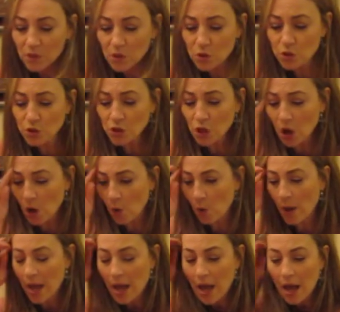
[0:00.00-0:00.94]

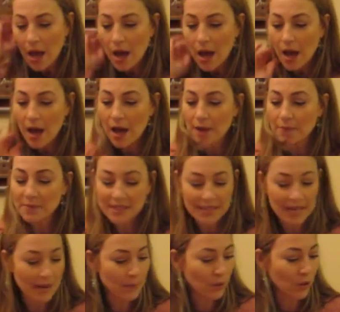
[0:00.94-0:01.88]
So,
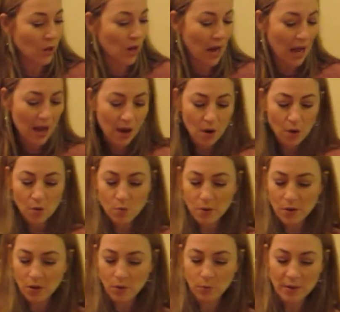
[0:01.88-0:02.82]
sampler, how
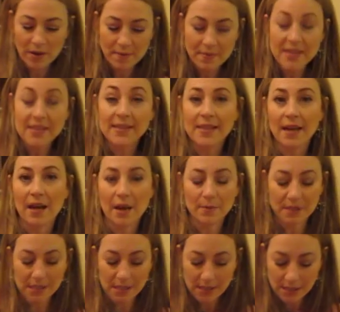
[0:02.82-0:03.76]
will we be set
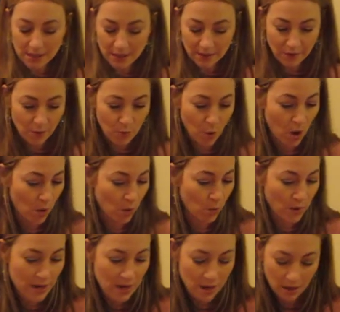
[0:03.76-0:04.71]
up? CC Livermore,
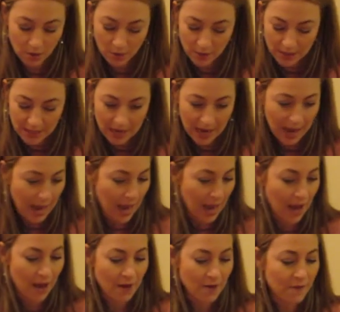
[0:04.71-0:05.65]
we are going to
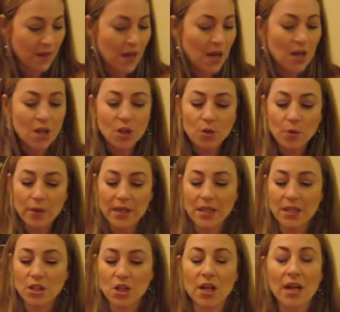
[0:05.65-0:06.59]
have, you are
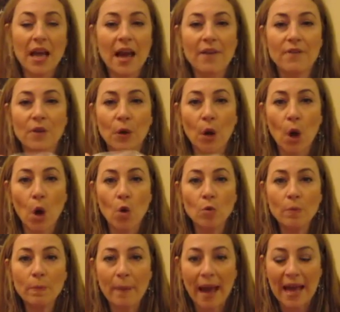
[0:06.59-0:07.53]
each going to have your
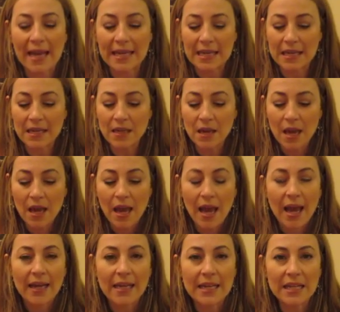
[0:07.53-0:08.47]
own baggie,
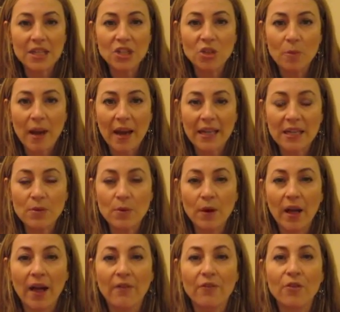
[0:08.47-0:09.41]
and each baggie will
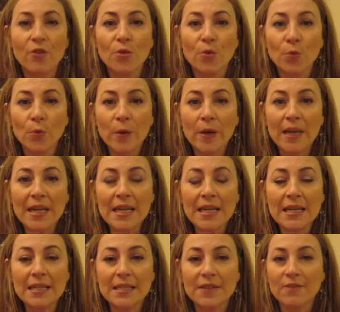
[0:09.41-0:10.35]
have
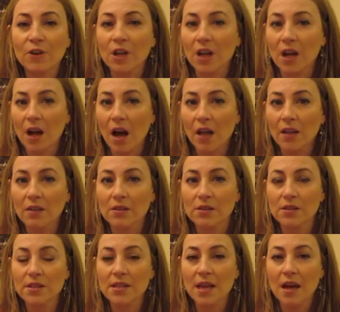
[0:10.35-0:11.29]
3 different
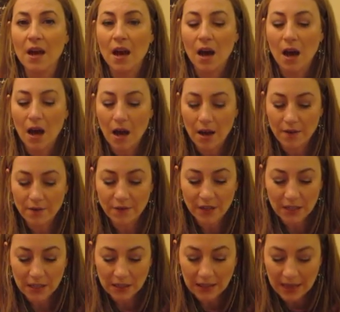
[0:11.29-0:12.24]
colors
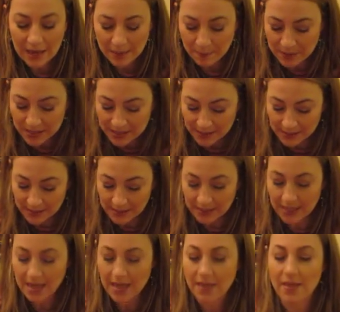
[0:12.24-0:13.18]
of clay
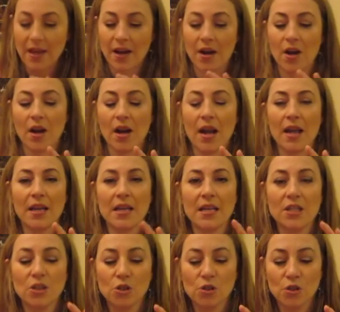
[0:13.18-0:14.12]
pieces in there, and
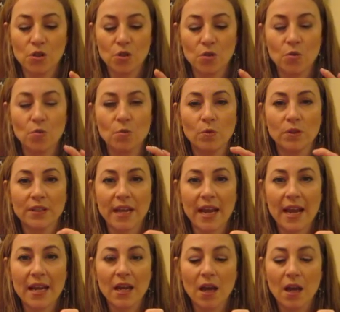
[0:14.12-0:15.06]
each student will
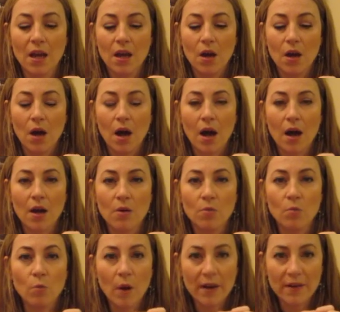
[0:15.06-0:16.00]
take
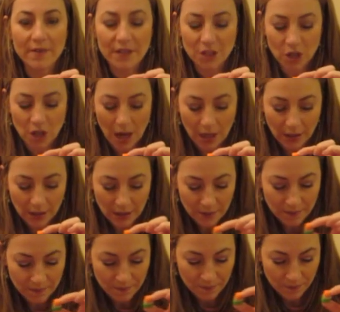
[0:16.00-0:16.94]
one of each
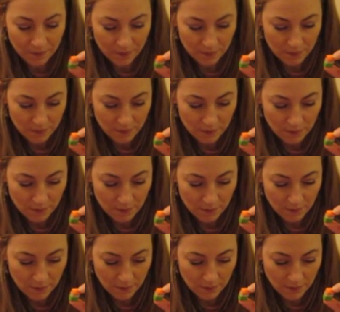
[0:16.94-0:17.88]
color.
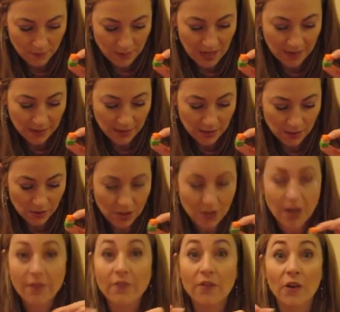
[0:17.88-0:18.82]
Yes, there's
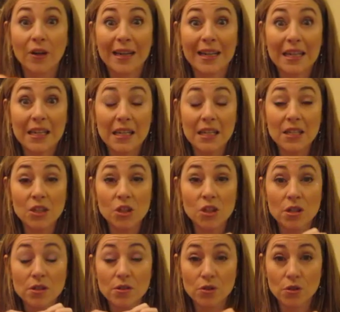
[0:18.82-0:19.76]
enough for
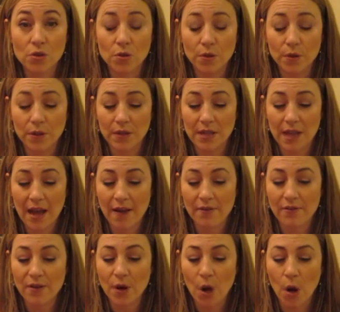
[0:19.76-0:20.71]
each student to
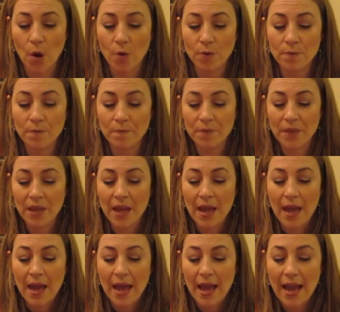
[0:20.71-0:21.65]
have their own,
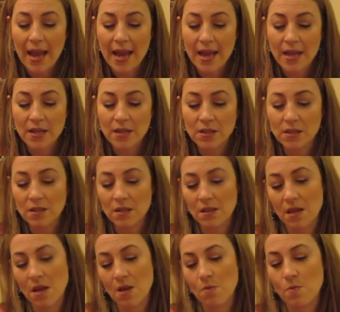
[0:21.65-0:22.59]
and
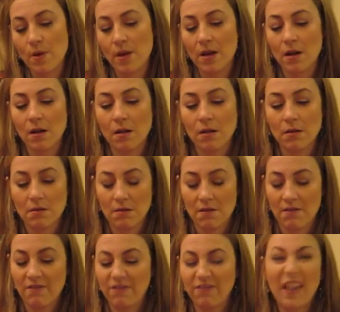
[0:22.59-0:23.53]
they will
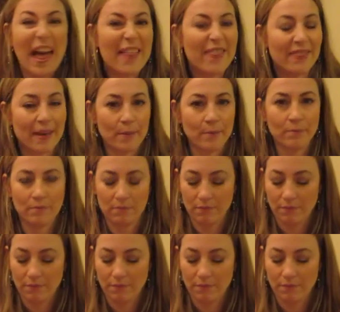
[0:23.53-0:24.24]
flatten them.